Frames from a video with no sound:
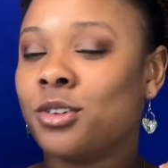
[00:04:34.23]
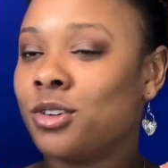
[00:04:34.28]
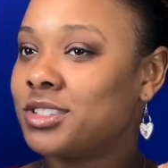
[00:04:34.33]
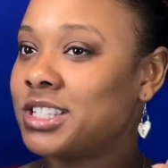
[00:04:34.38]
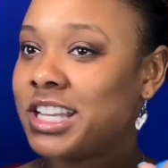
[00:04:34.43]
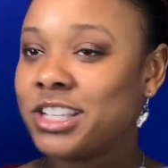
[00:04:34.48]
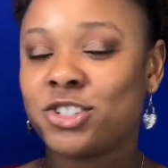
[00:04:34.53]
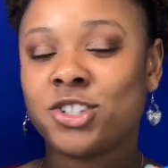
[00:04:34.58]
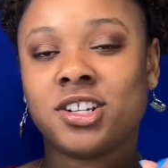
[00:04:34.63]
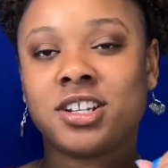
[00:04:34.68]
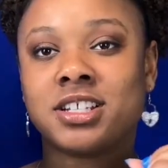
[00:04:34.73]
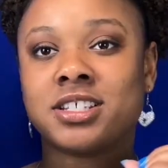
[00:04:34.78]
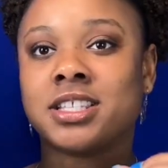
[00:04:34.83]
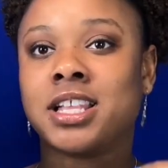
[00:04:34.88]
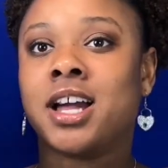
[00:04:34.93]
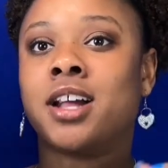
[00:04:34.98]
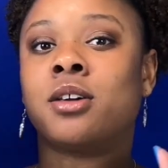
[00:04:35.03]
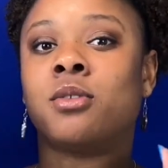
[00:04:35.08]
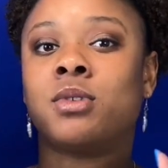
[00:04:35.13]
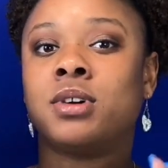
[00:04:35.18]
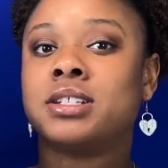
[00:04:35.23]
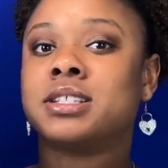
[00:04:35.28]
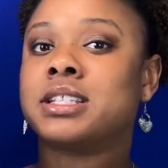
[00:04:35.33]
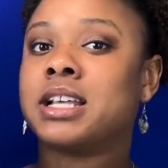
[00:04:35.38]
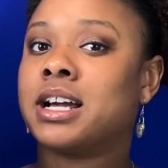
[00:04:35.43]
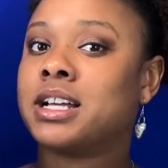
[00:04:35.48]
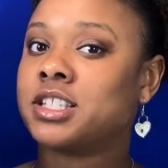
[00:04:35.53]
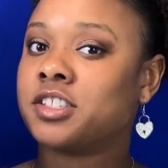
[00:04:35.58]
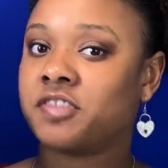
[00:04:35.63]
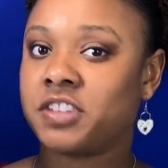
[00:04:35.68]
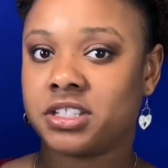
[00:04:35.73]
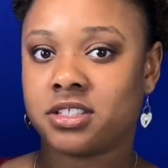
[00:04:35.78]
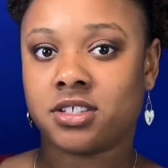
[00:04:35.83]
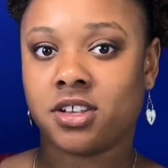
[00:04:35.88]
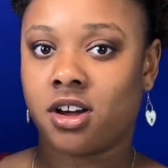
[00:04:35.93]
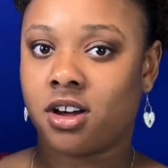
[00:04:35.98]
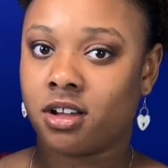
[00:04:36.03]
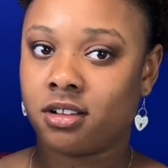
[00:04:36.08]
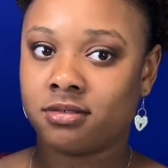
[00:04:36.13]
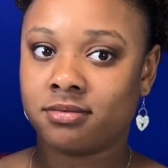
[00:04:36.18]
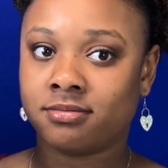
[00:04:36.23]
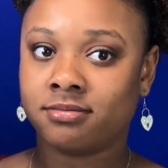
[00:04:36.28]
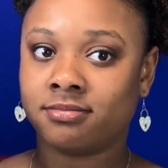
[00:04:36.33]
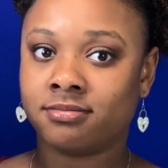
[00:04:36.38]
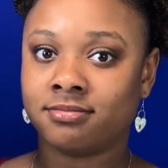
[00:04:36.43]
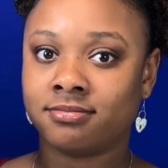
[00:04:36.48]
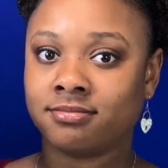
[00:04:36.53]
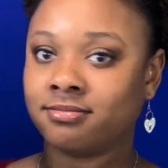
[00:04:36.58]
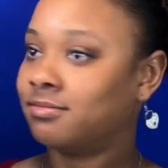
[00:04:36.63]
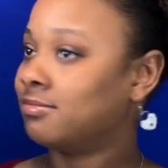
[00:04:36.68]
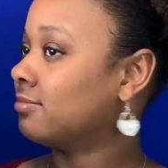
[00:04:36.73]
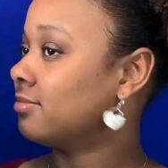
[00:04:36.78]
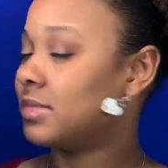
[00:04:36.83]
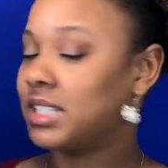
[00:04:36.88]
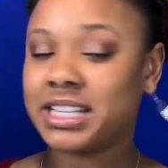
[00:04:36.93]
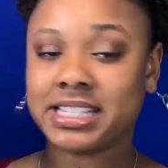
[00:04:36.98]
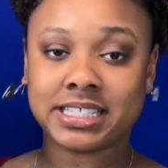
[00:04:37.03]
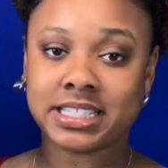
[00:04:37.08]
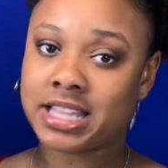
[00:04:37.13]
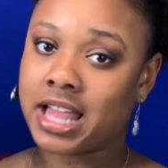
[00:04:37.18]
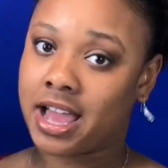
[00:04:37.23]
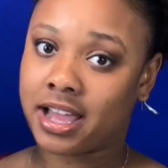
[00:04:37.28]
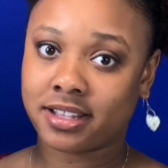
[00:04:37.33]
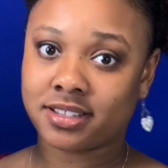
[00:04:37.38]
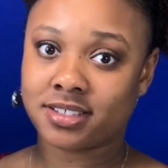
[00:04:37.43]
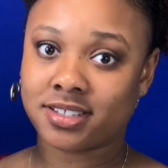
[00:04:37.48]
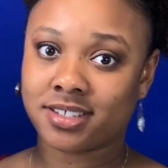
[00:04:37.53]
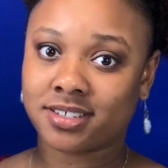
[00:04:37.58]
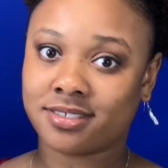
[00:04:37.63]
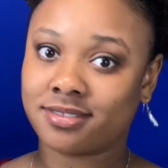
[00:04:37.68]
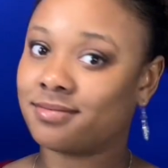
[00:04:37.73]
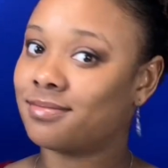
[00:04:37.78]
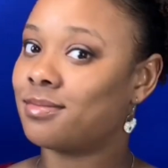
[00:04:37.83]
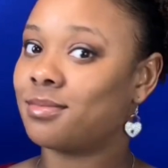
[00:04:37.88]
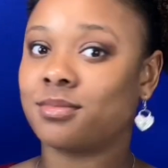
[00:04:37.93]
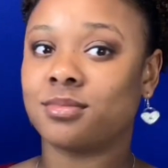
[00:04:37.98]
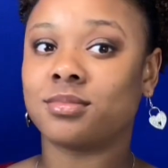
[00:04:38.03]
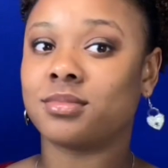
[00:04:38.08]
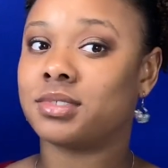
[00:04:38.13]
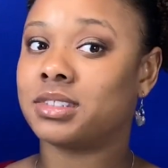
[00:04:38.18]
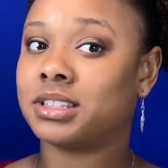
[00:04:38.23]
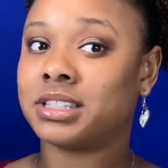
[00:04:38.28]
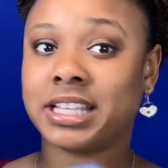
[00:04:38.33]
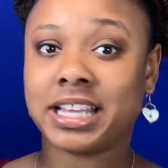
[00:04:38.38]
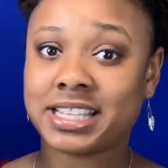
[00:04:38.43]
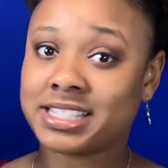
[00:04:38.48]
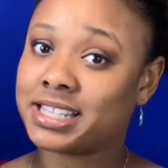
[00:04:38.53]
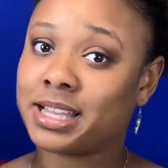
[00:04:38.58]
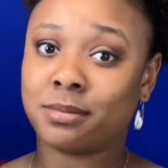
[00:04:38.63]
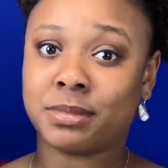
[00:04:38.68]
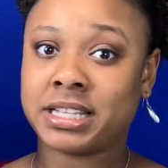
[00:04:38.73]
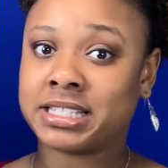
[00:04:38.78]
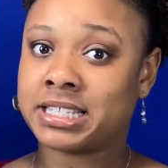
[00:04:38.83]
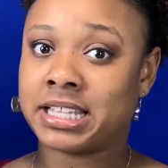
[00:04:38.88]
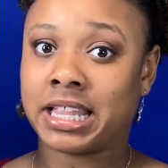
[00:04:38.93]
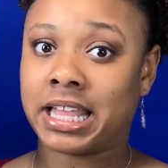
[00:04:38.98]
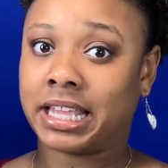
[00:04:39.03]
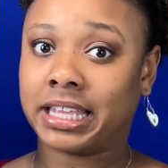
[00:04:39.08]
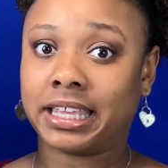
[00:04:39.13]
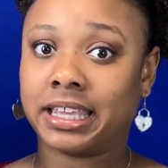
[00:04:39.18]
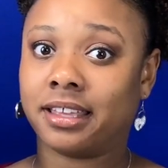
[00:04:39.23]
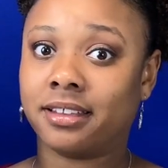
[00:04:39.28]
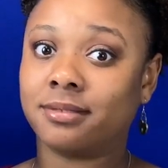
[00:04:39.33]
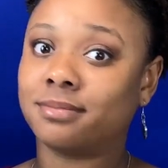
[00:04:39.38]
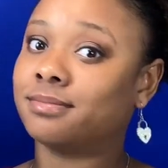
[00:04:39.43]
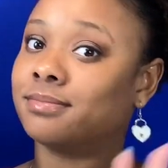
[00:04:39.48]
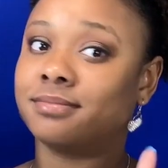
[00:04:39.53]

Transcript: teaching is not a one-size-fits-all. It's not. The exam doesn't like it.